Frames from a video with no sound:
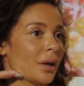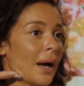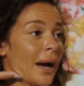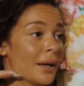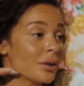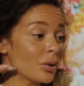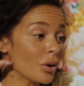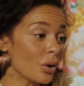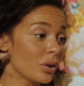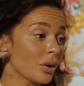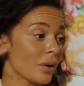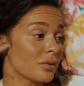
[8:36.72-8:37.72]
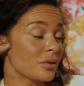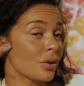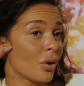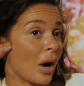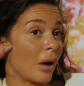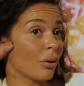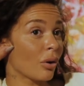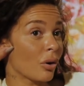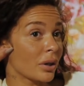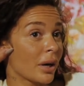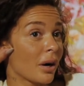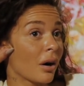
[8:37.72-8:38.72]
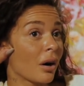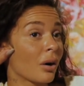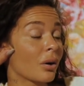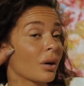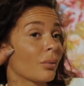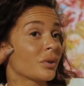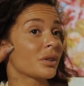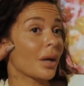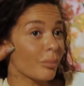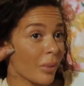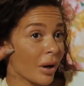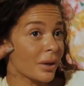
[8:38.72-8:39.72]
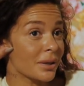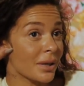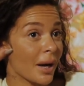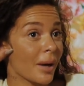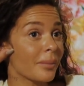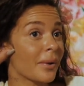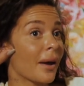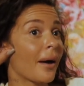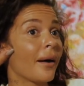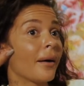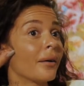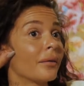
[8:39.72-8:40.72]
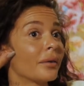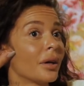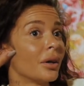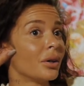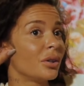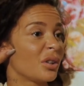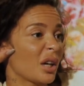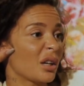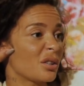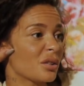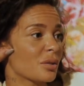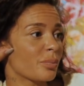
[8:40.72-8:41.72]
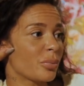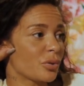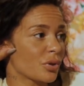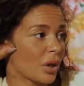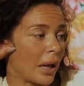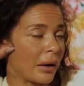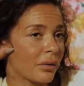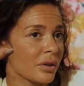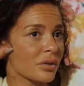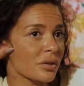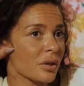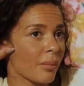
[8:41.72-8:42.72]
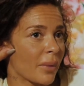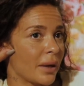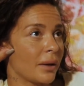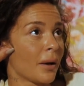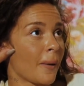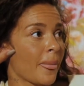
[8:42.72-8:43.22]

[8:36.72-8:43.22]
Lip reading: I don't know. You have to know how long they are, which kind of body type they have. You cannot just put calories on somebody.